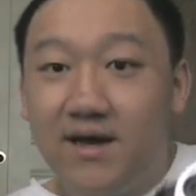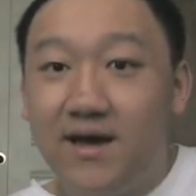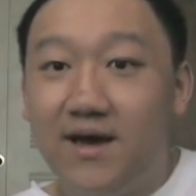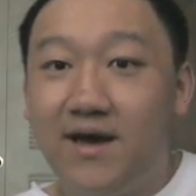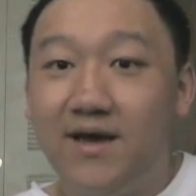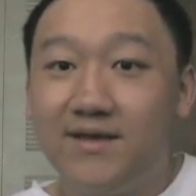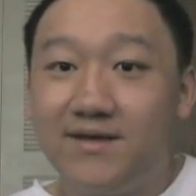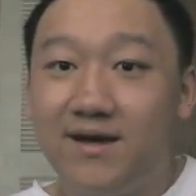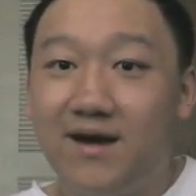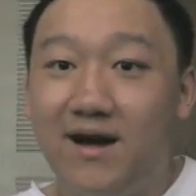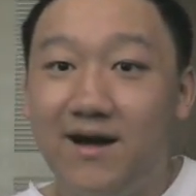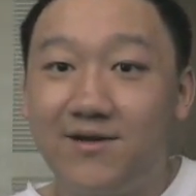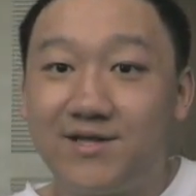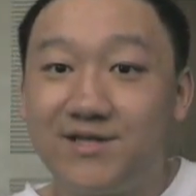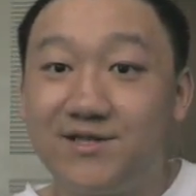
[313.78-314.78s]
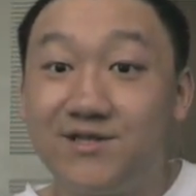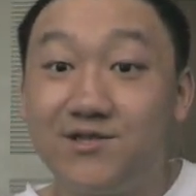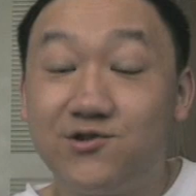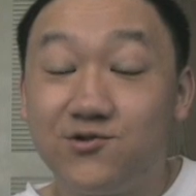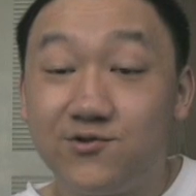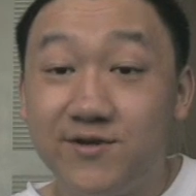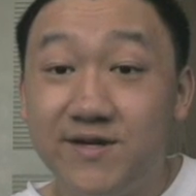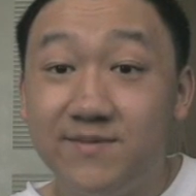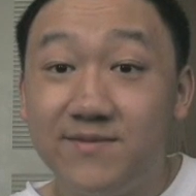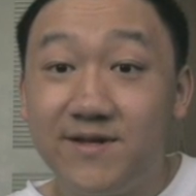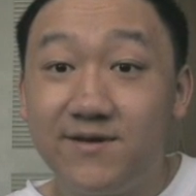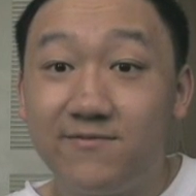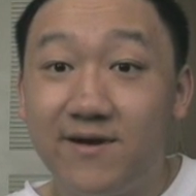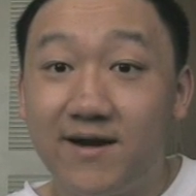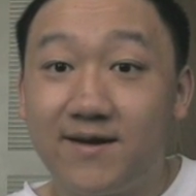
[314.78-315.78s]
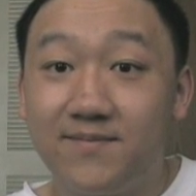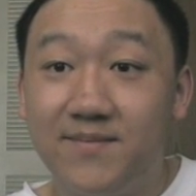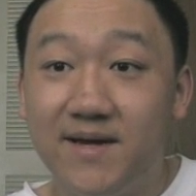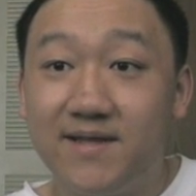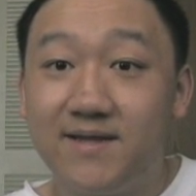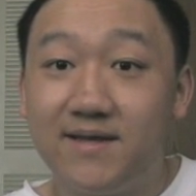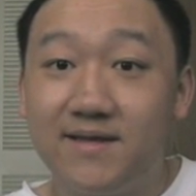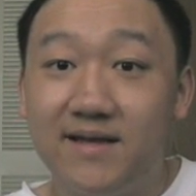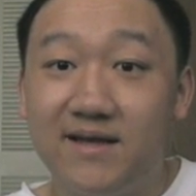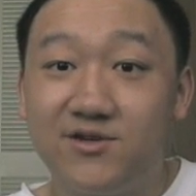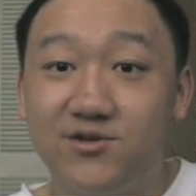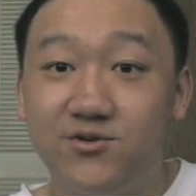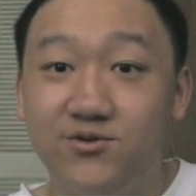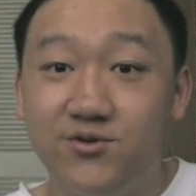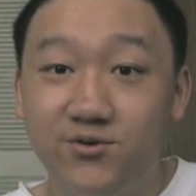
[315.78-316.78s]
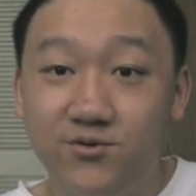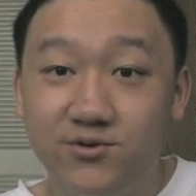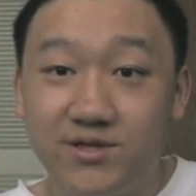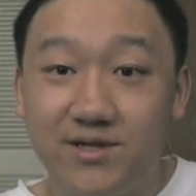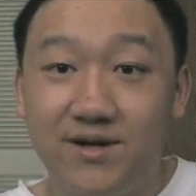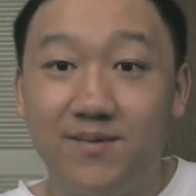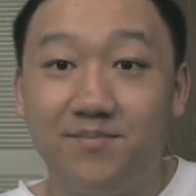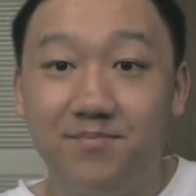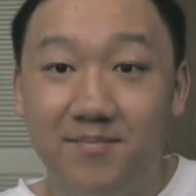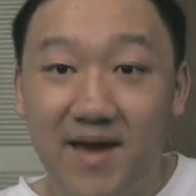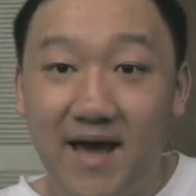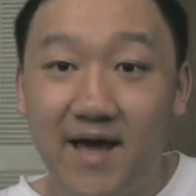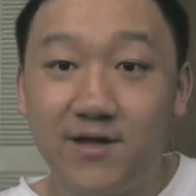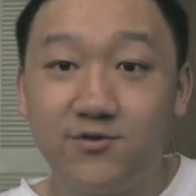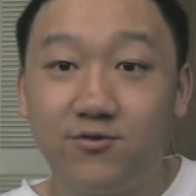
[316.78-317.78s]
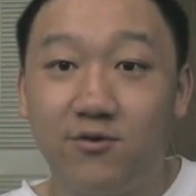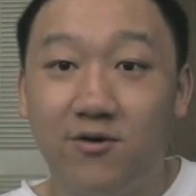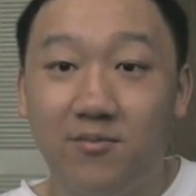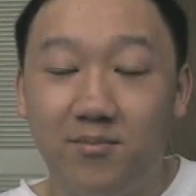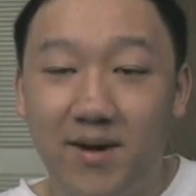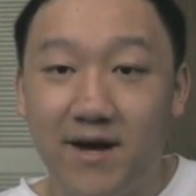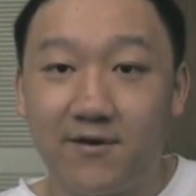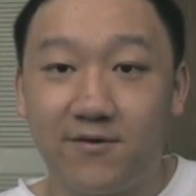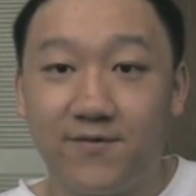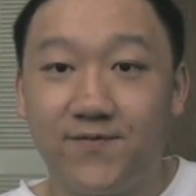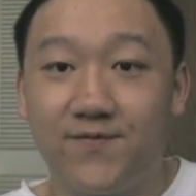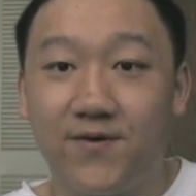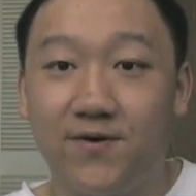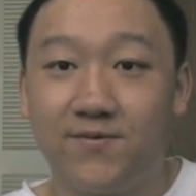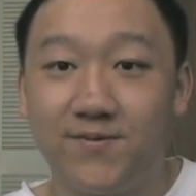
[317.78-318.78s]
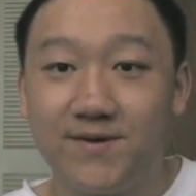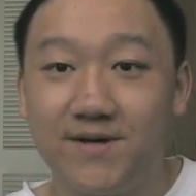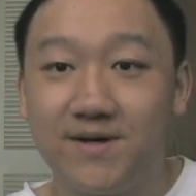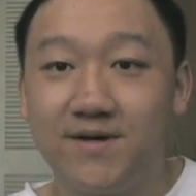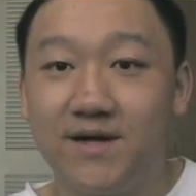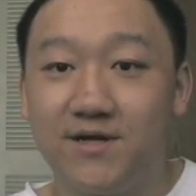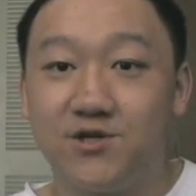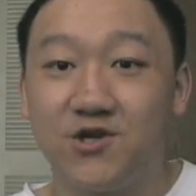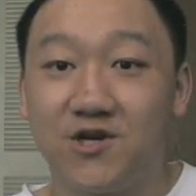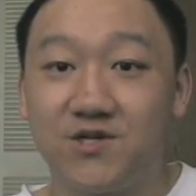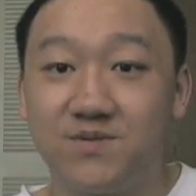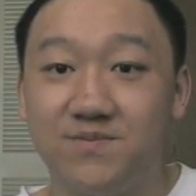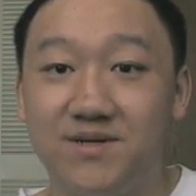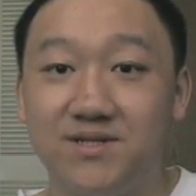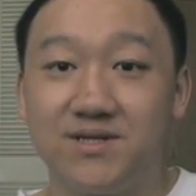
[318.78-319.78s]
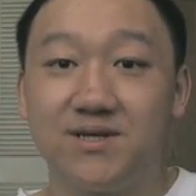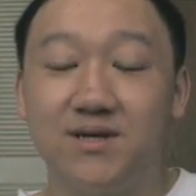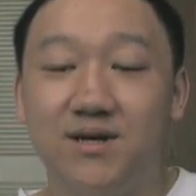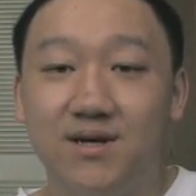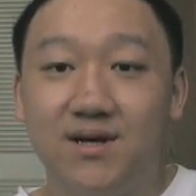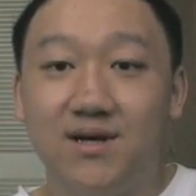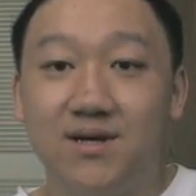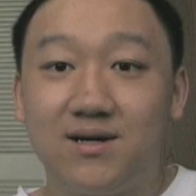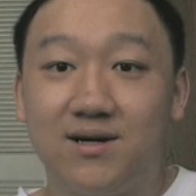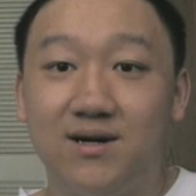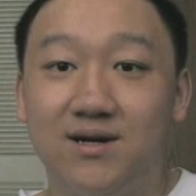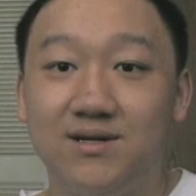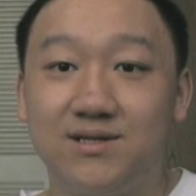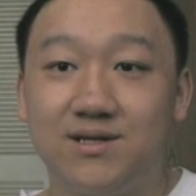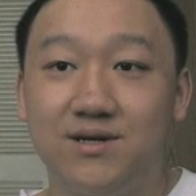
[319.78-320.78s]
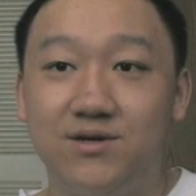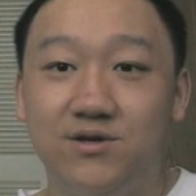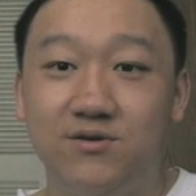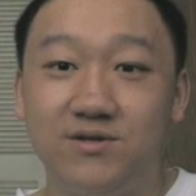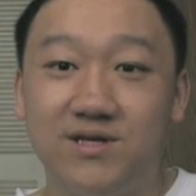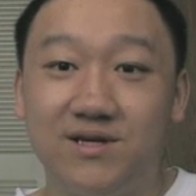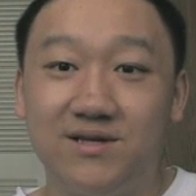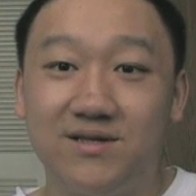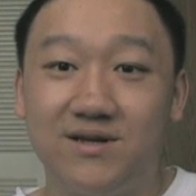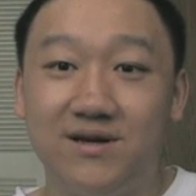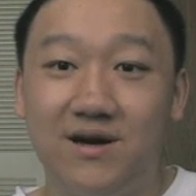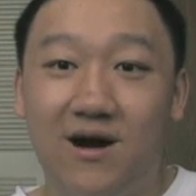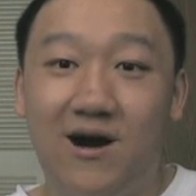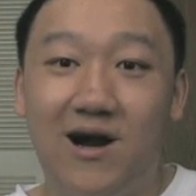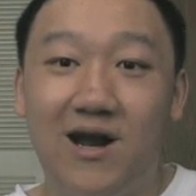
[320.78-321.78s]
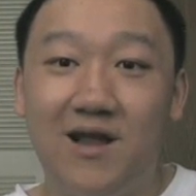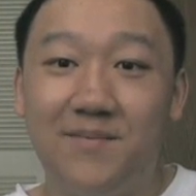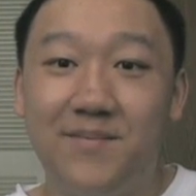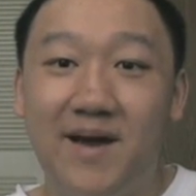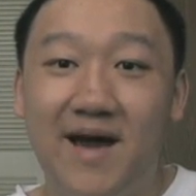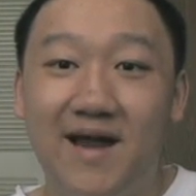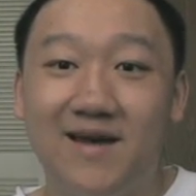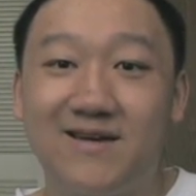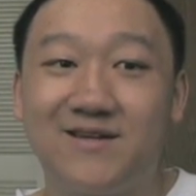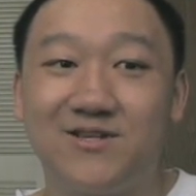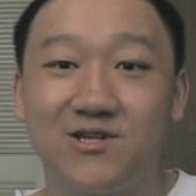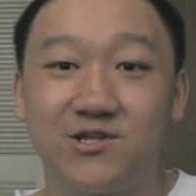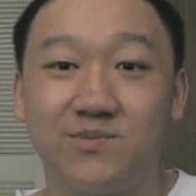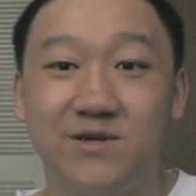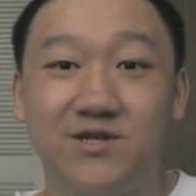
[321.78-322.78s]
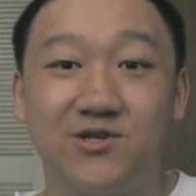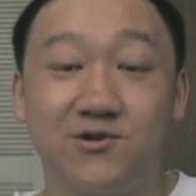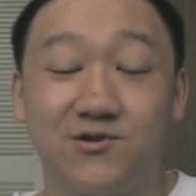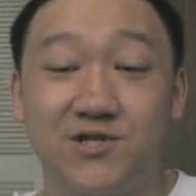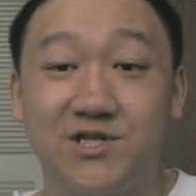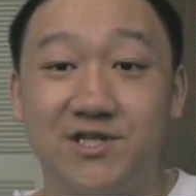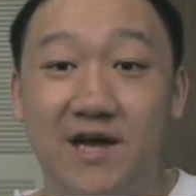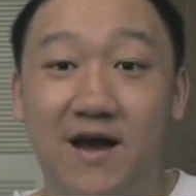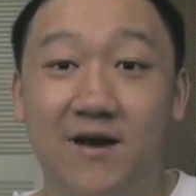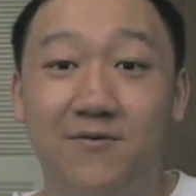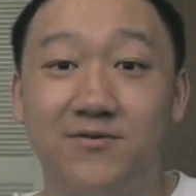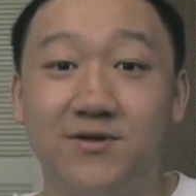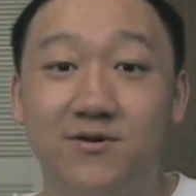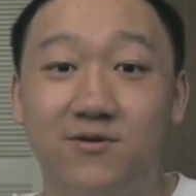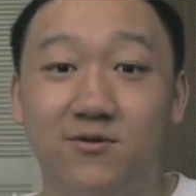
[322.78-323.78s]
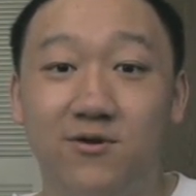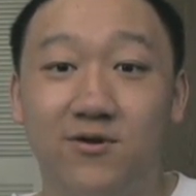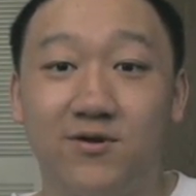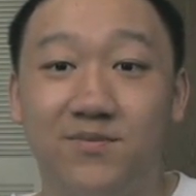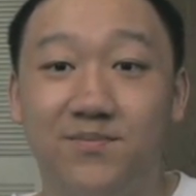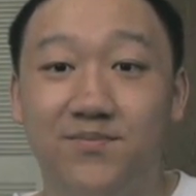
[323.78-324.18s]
and I extremely recommend that you use the manual microphone adjustment, because using the automatic just makes your sound look